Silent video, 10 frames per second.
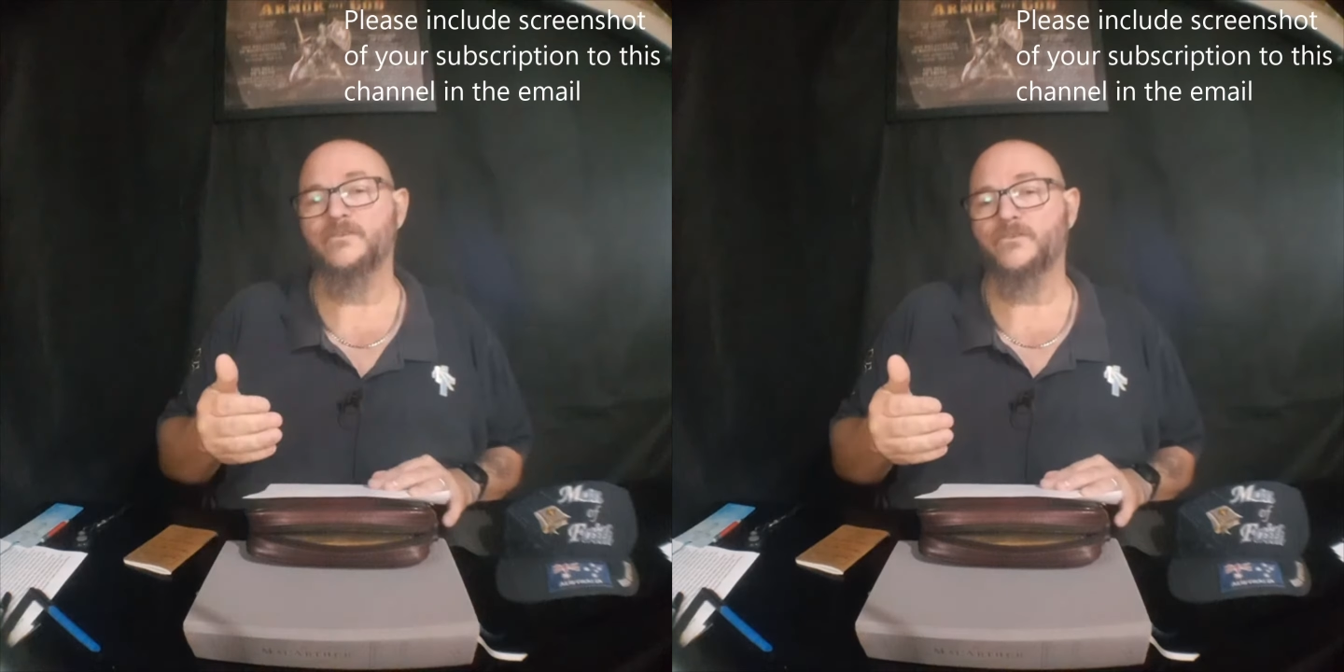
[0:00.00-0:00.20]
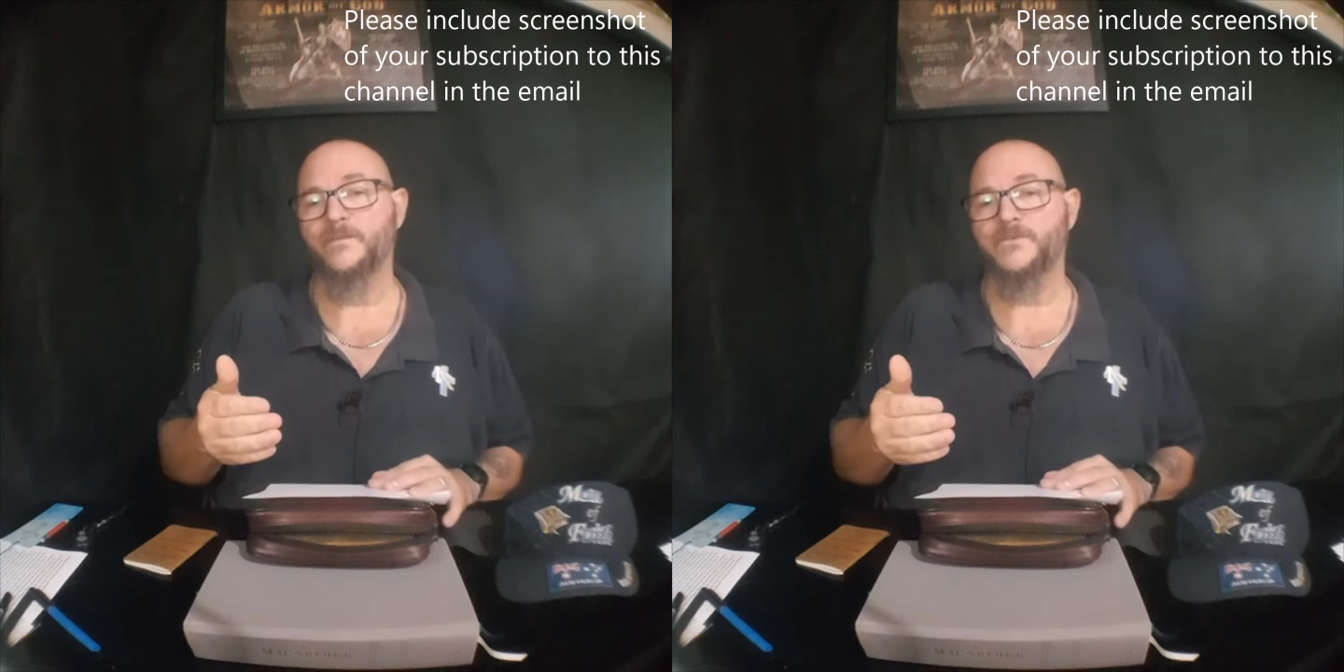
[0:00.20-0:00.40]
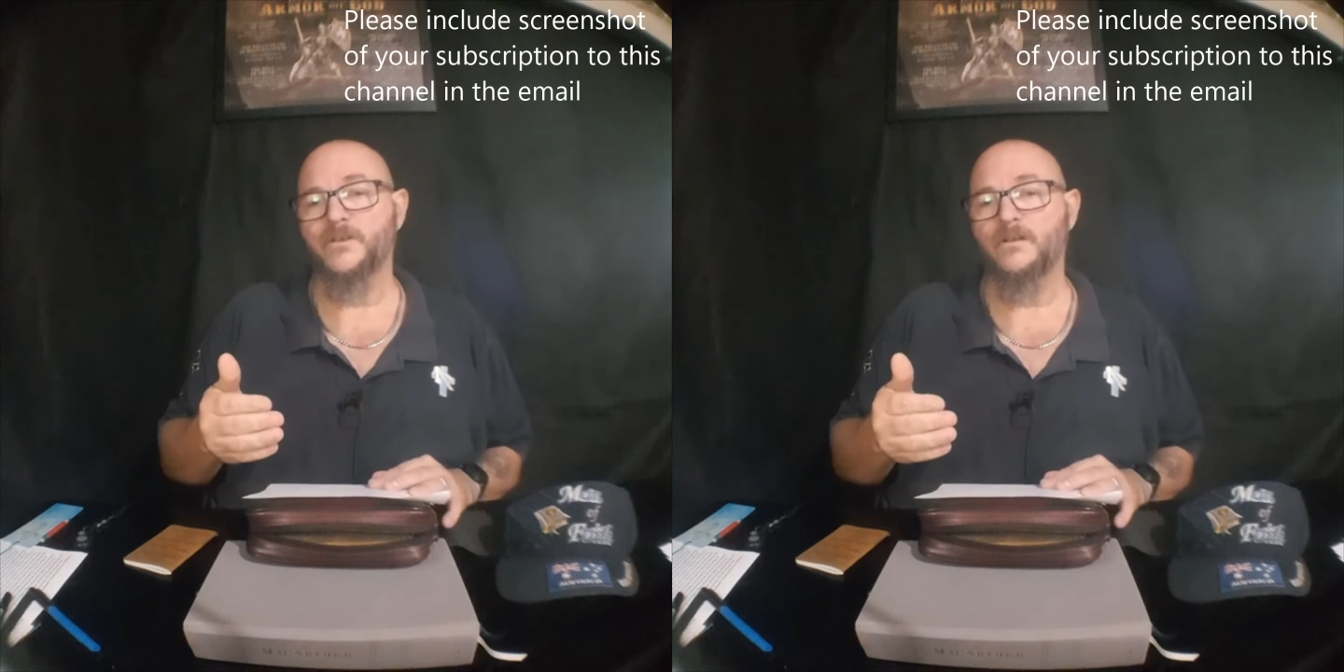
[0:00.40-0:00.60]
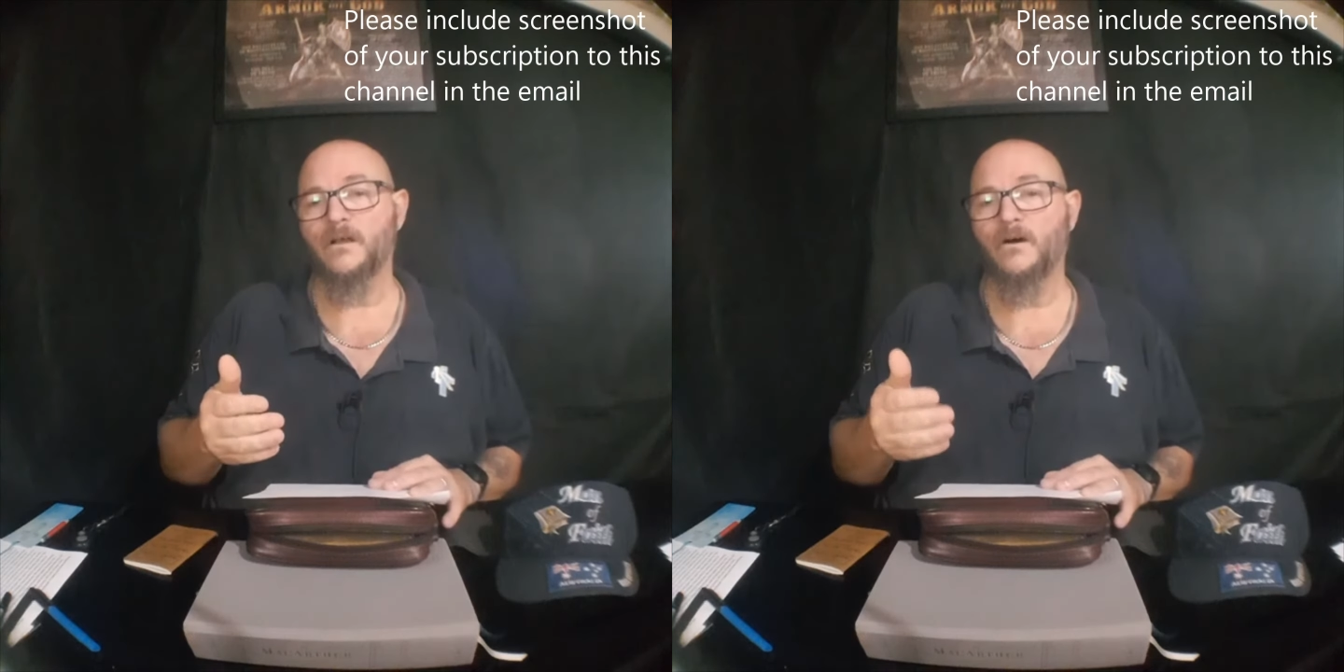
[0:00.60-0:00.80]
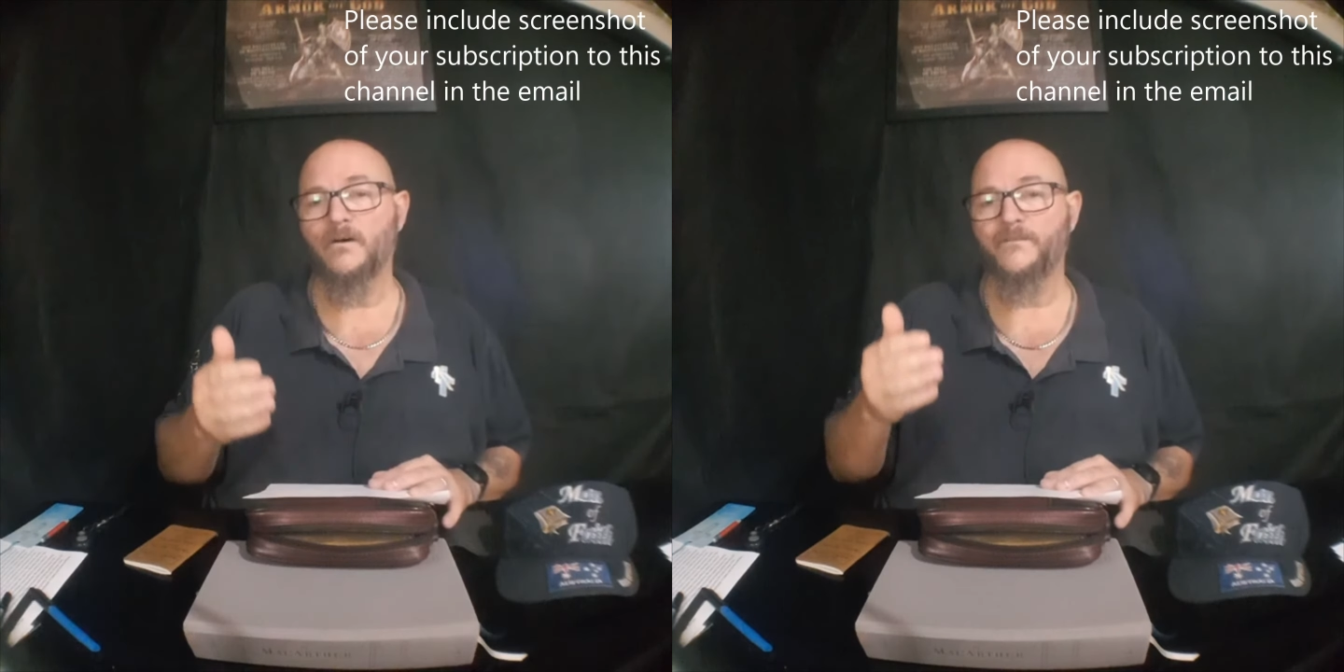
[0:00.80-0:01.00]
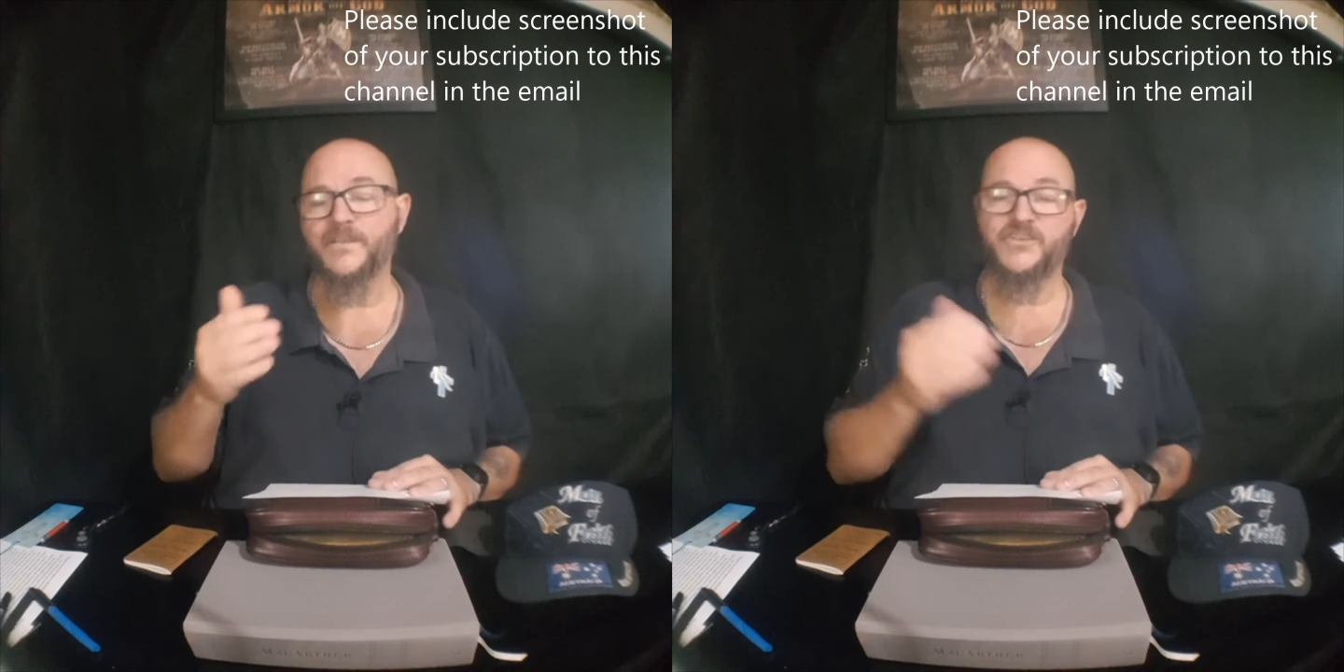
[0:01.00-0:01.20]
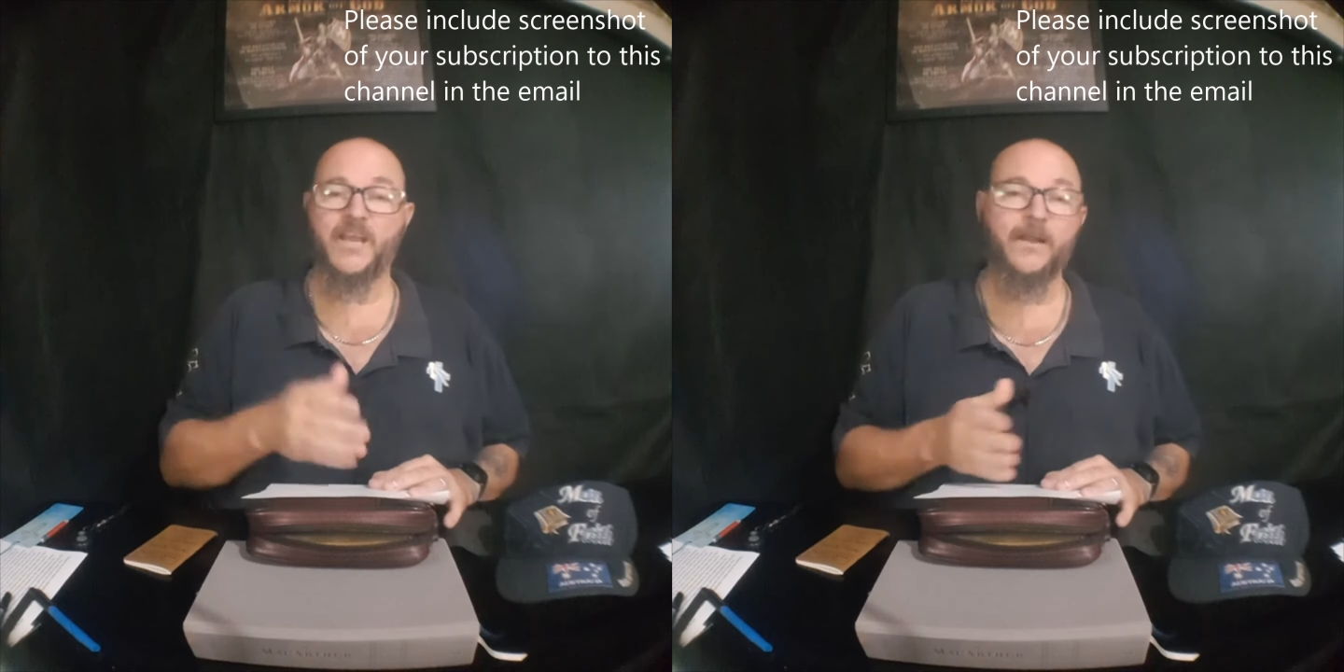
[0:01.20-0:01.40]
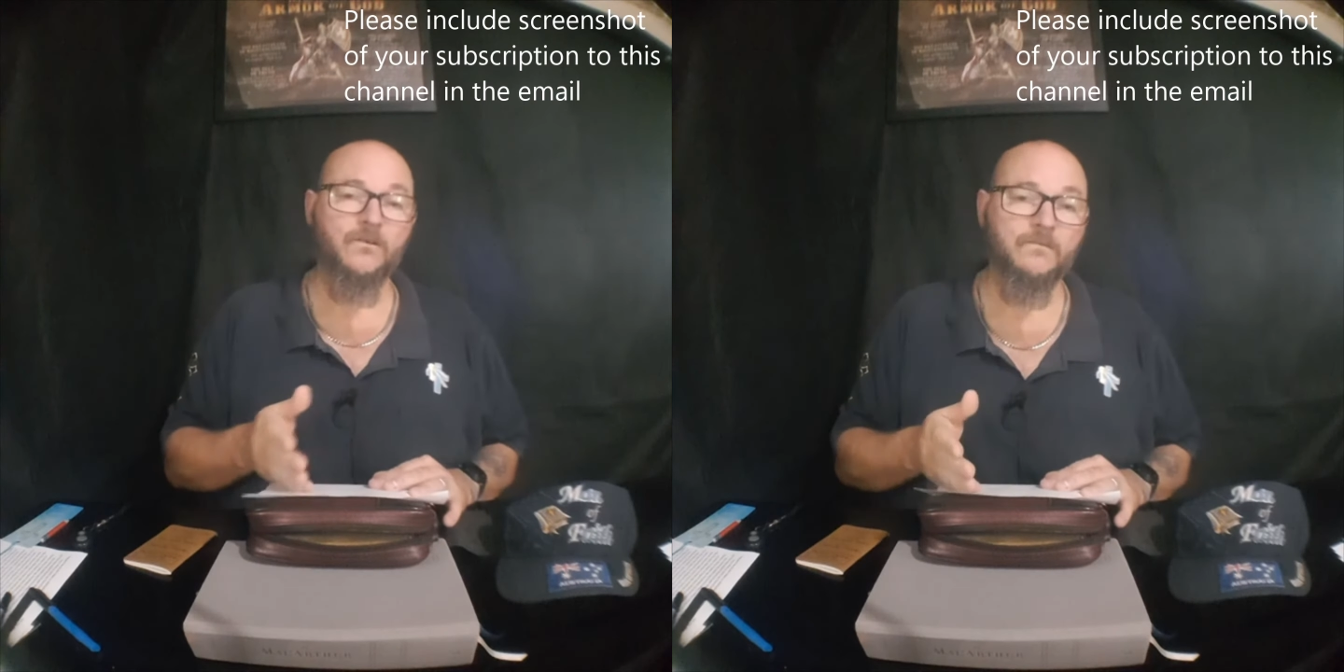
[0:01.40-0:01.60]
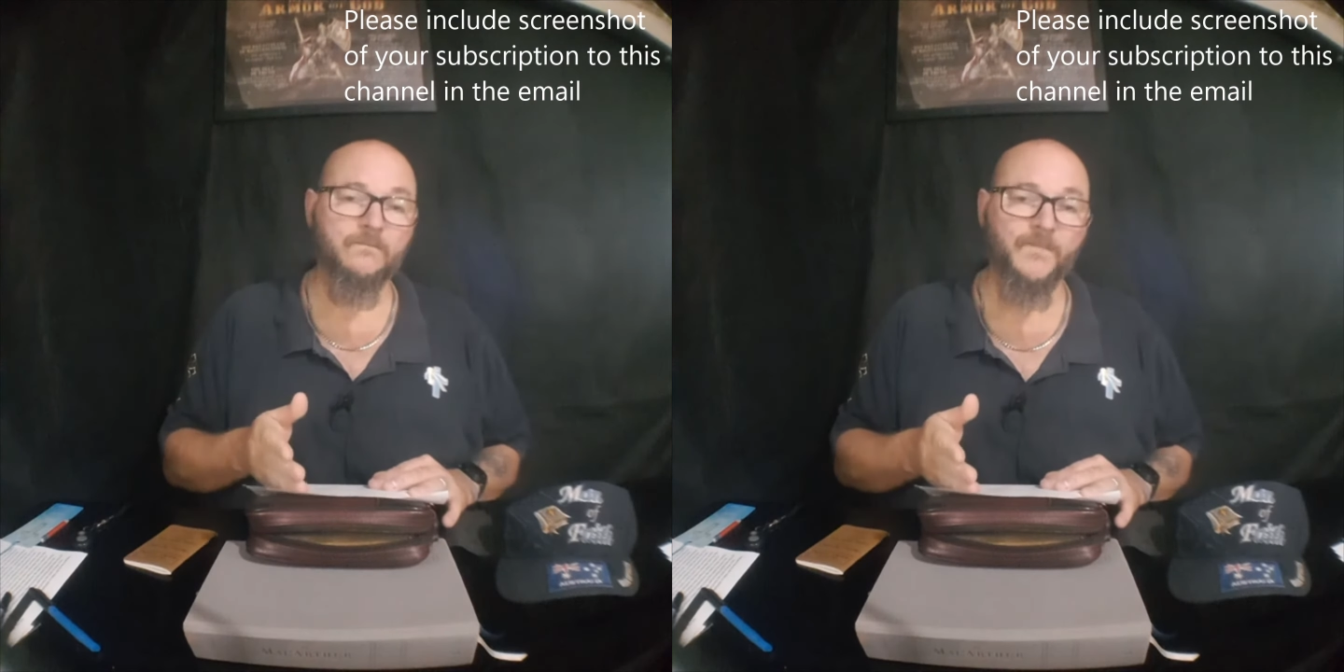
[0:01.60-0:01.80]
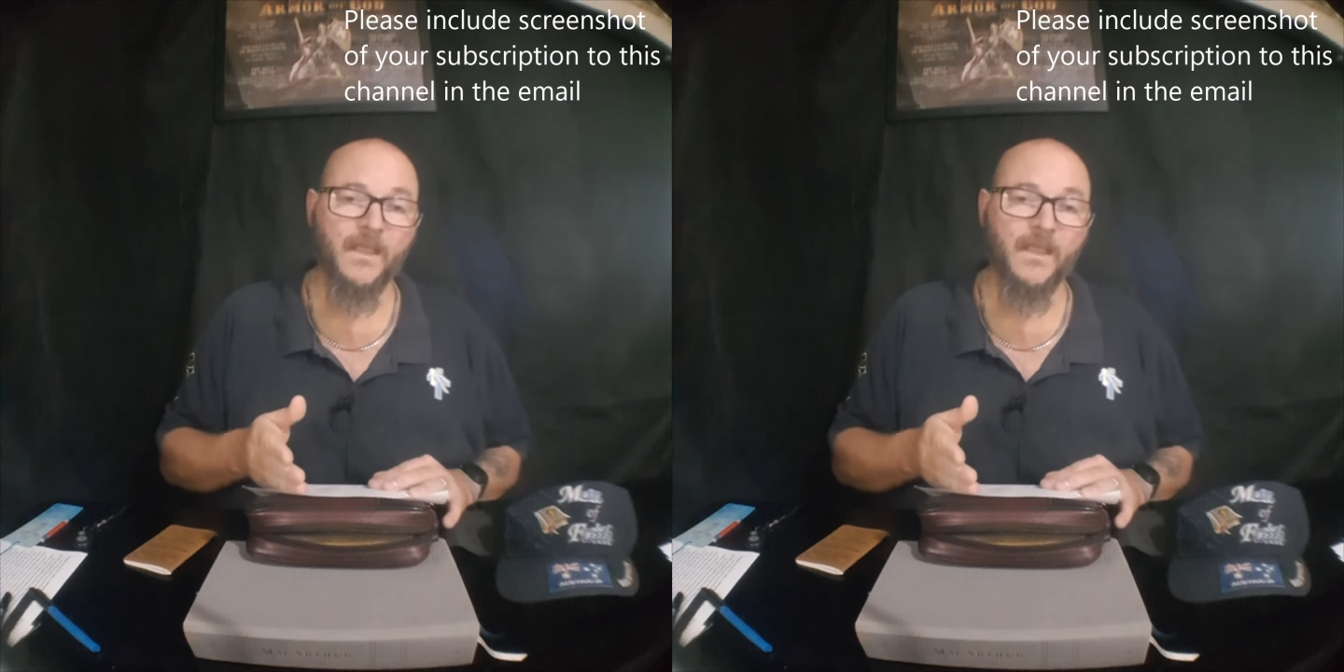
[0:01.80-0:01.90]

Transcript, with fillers: description of the channel,